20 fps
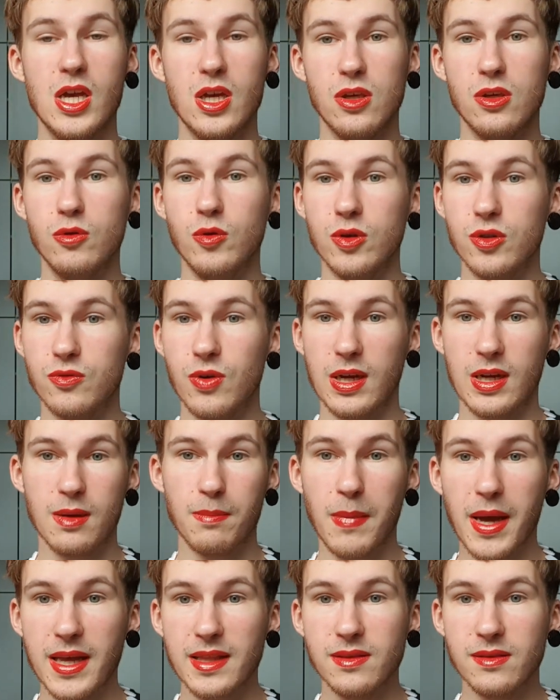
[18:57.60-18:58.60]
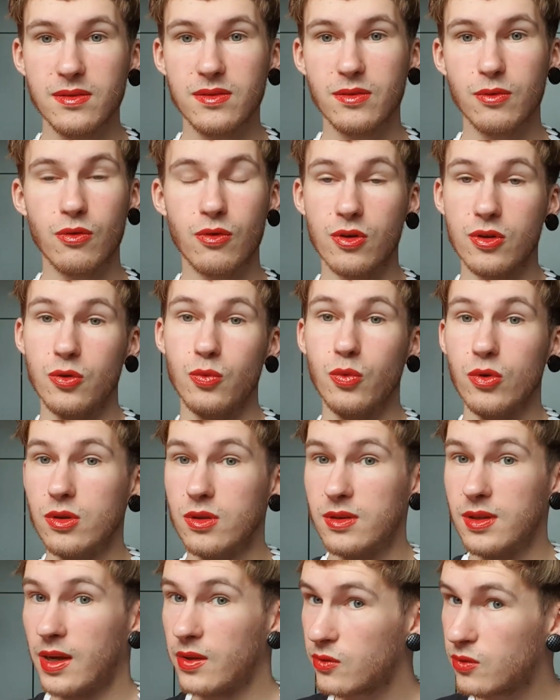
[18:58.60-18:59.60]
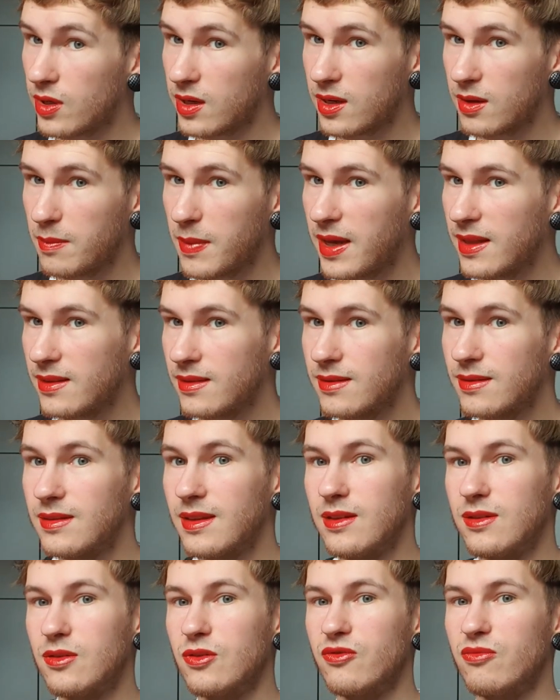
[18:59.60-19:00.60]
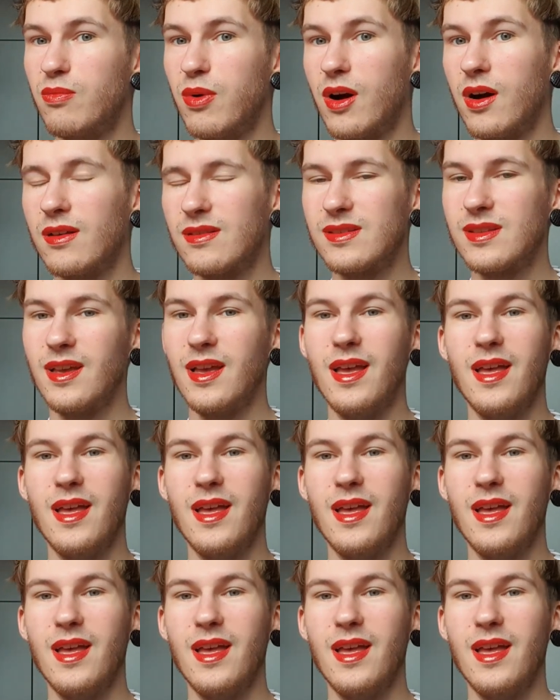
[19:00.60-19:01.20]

you would recommend or you would not recommend that you've bought?